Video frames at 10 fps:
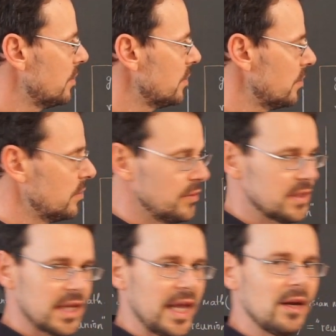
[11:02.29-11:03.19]
So your
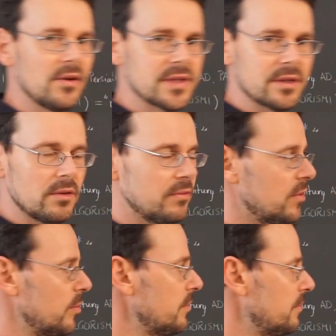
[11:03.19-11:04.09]
scalars are not
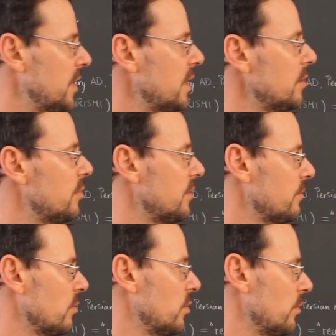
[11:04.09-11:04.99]
from a field, but
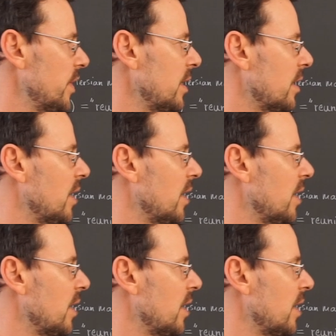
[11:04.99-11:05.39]
from a ring.